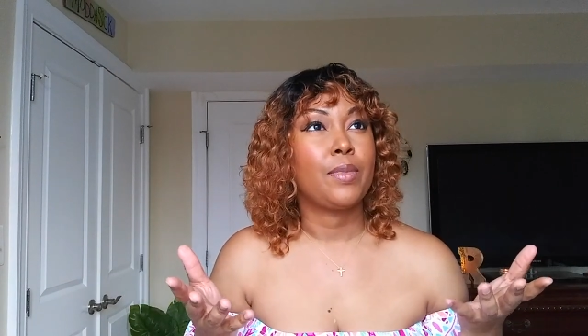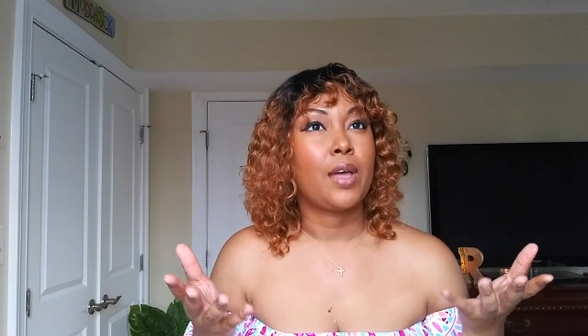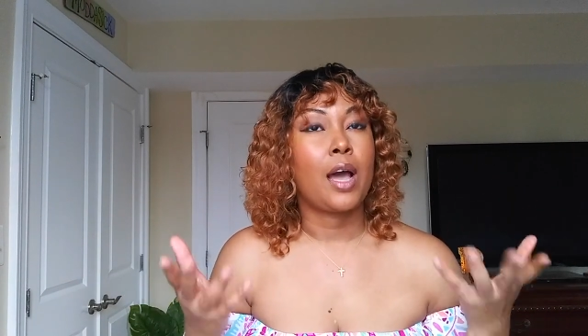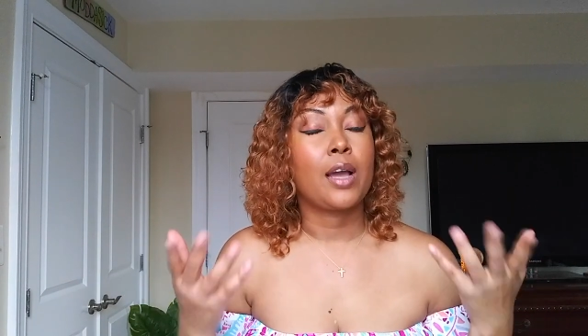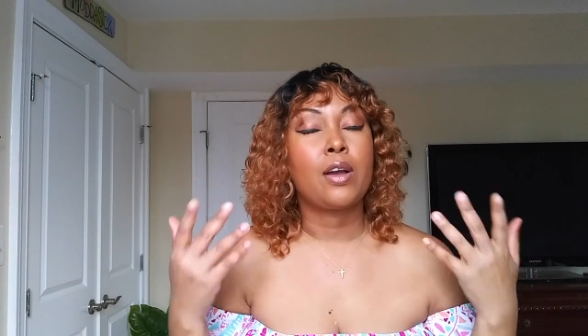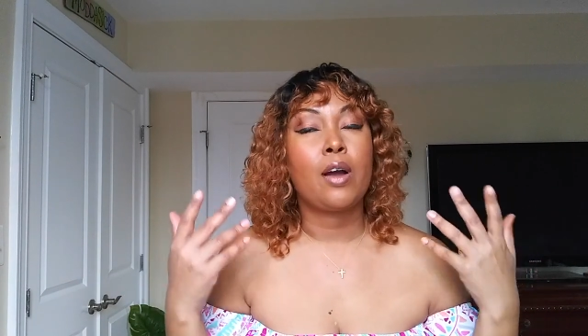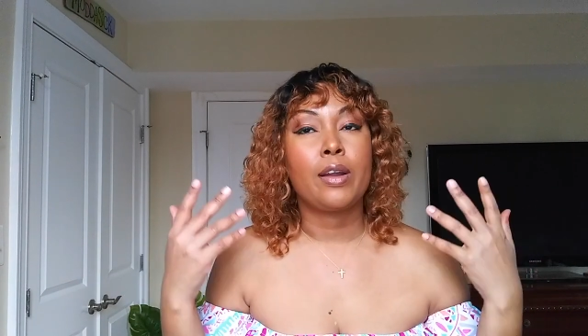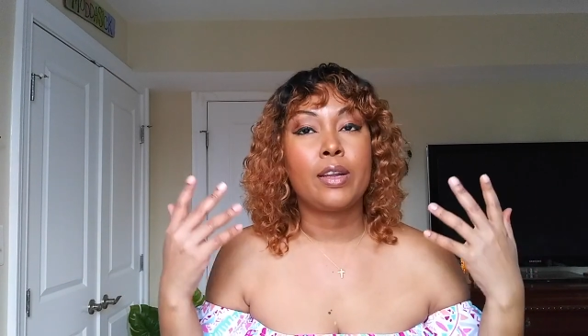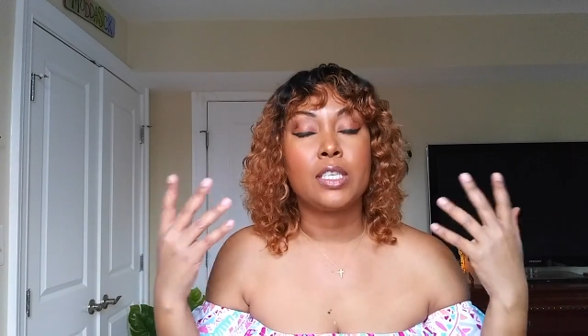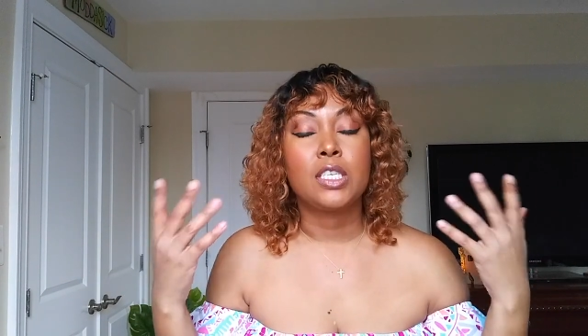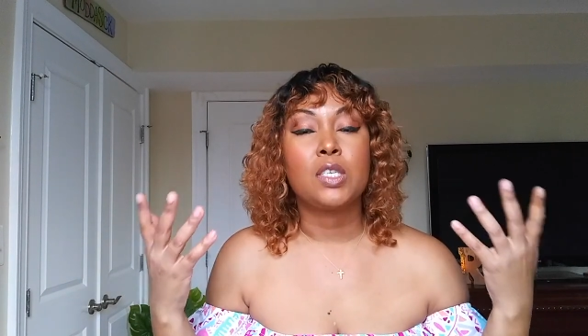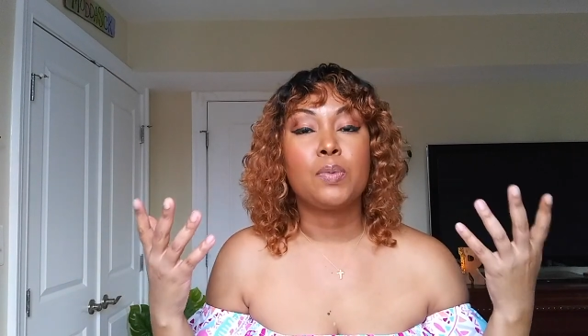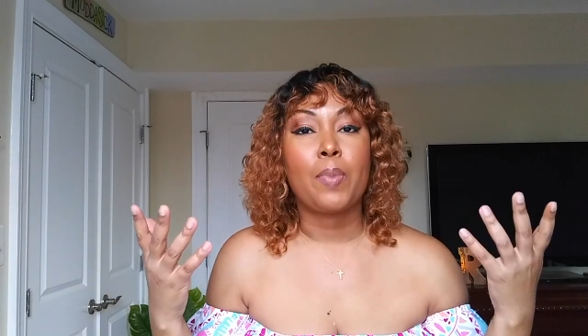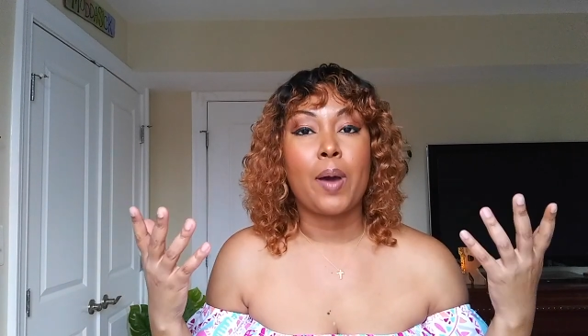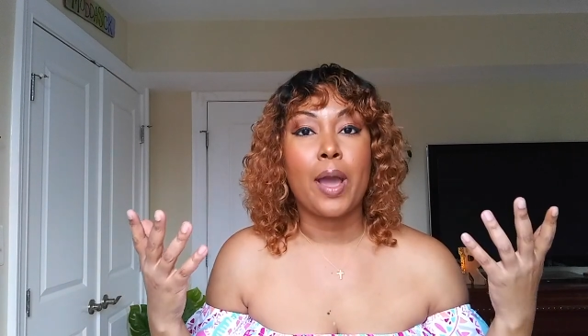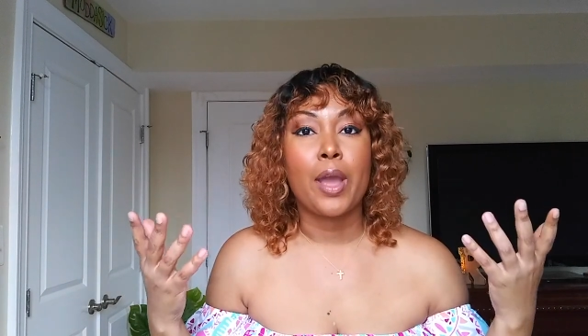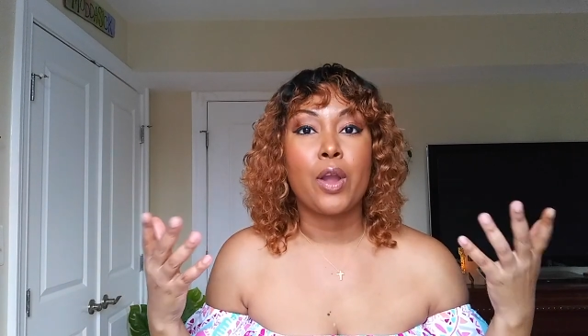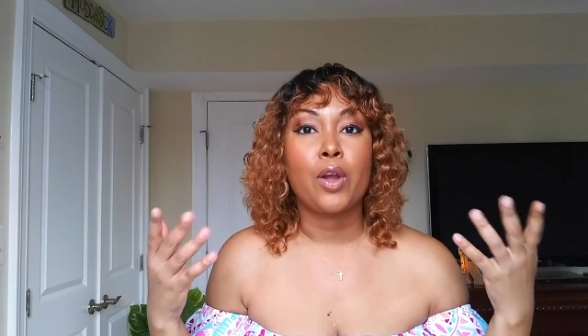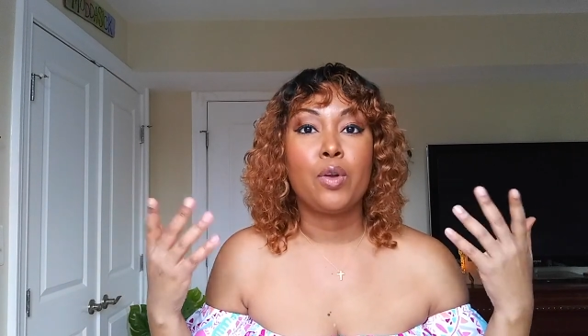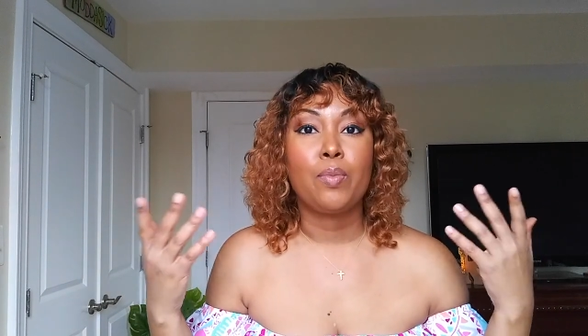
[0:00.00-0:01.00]
I got
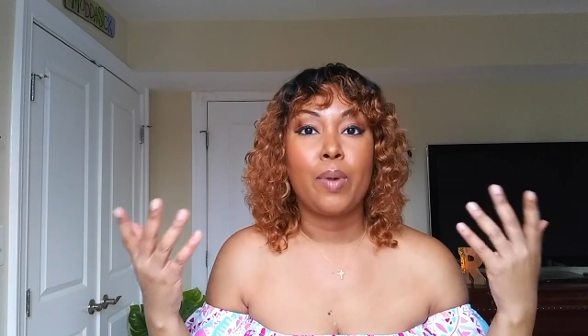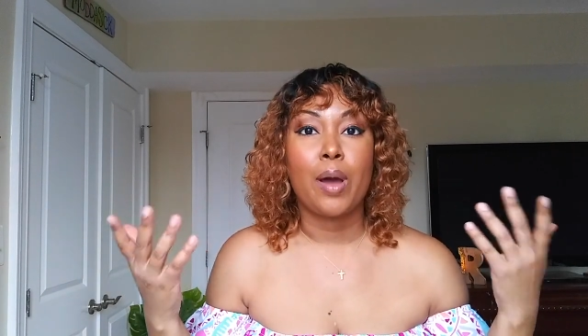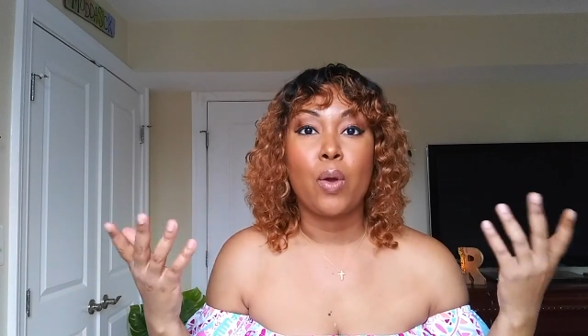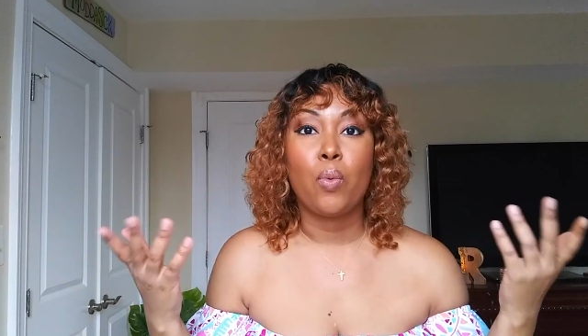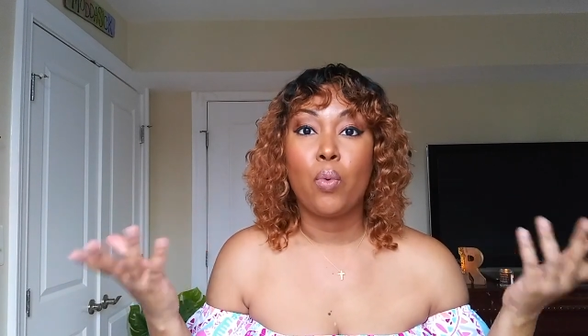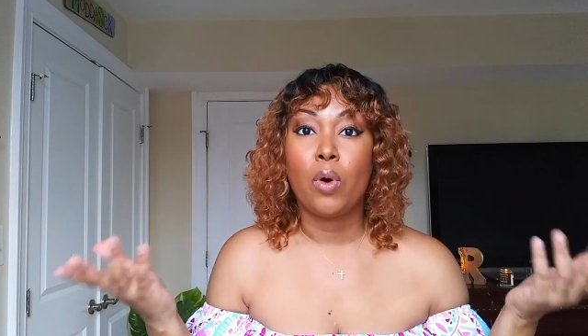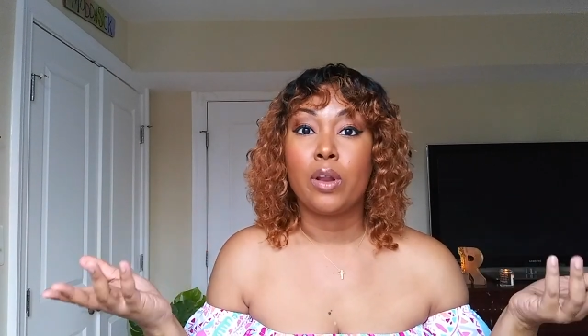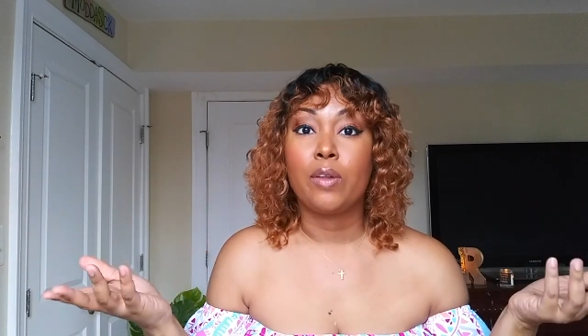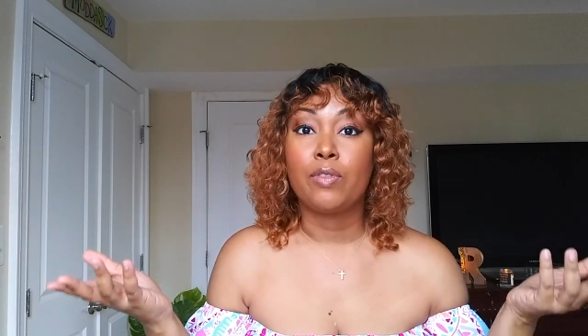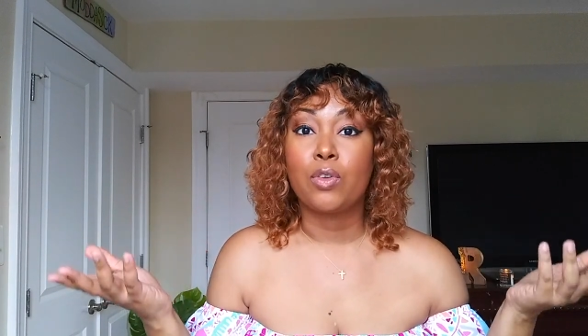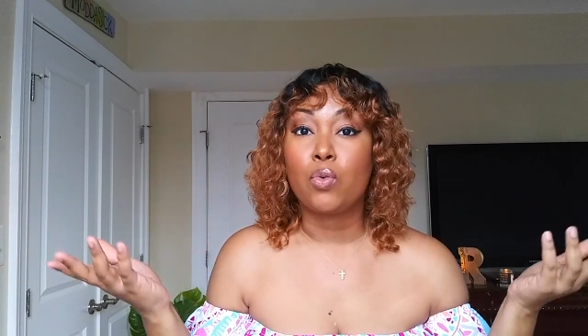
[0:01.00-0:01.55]
inspired by one of